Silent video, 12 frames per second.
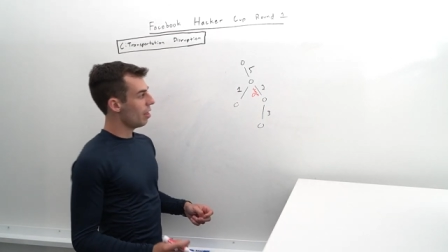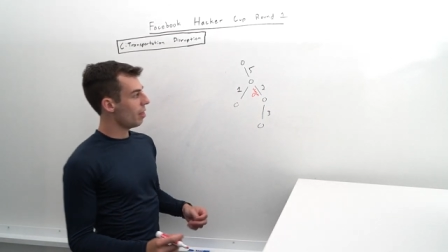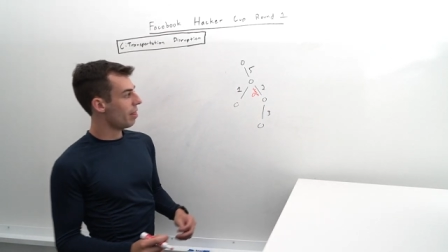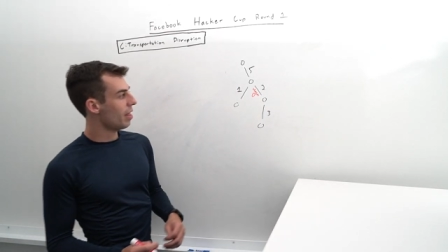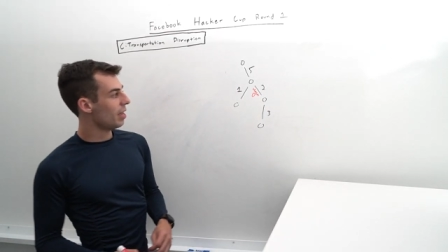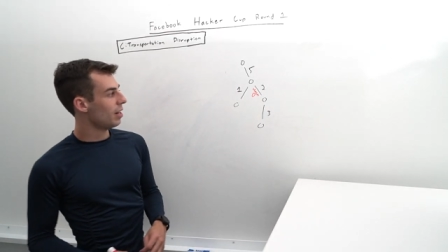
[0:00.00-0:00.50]

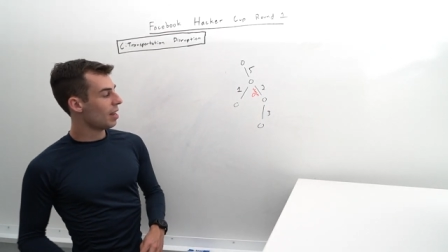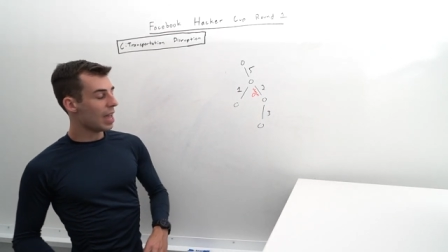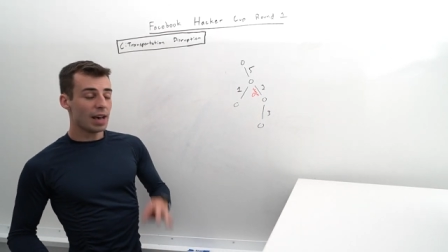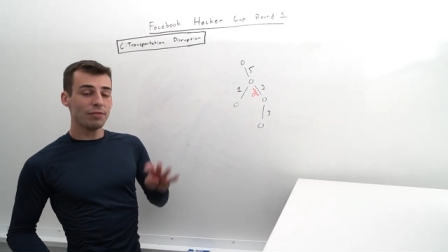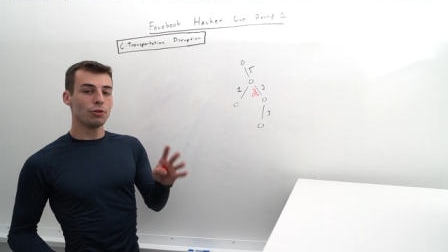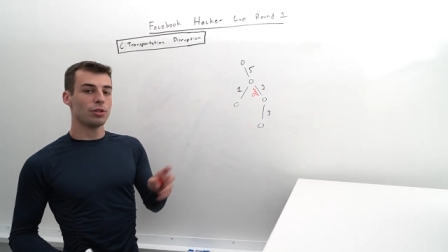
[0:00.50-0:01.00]
Then
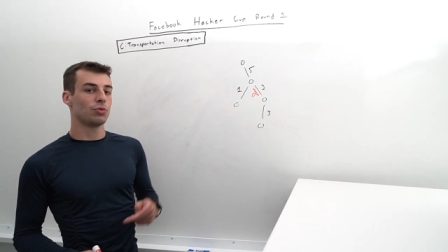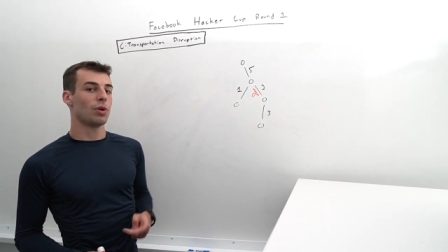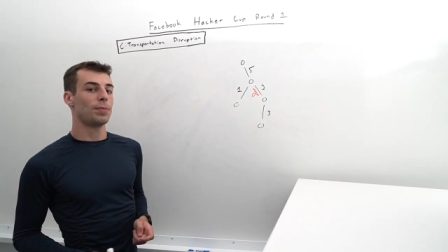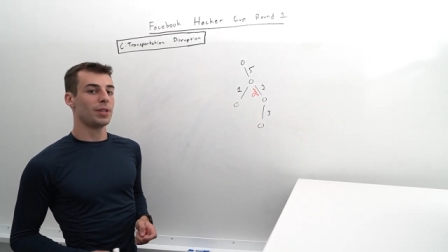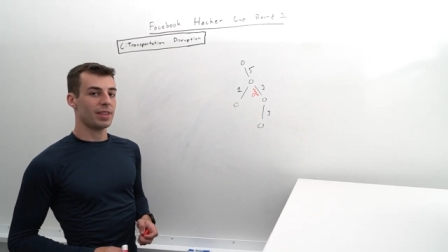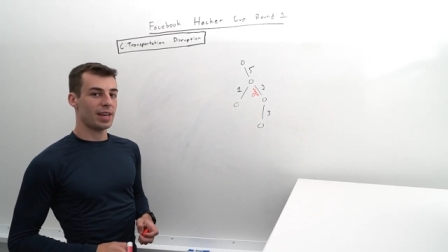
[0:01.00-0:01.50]
after
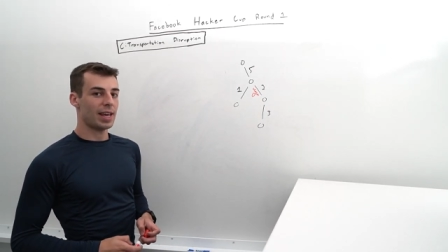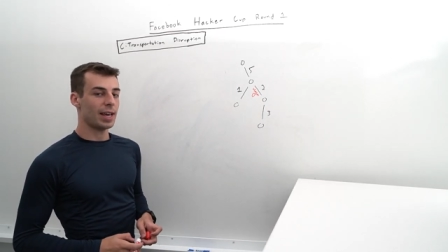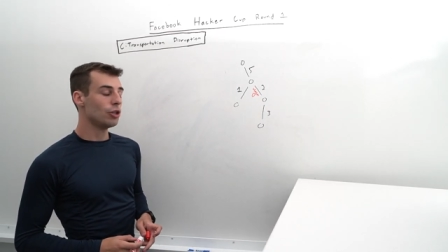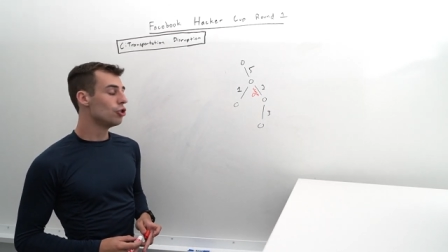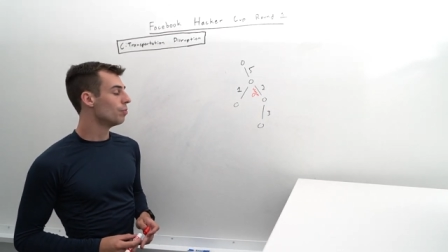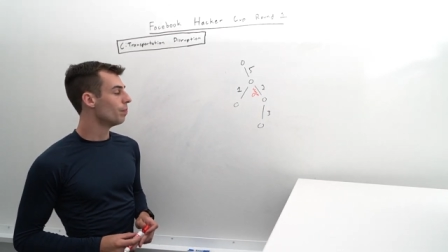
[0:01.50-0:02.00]
disrupting that
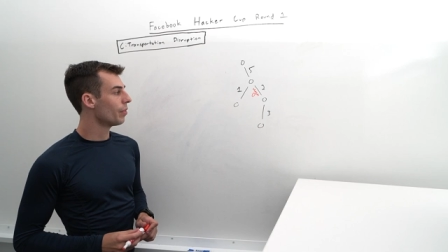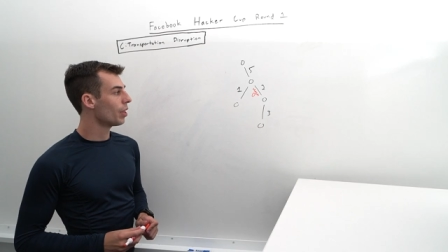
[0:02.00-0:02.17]
edge,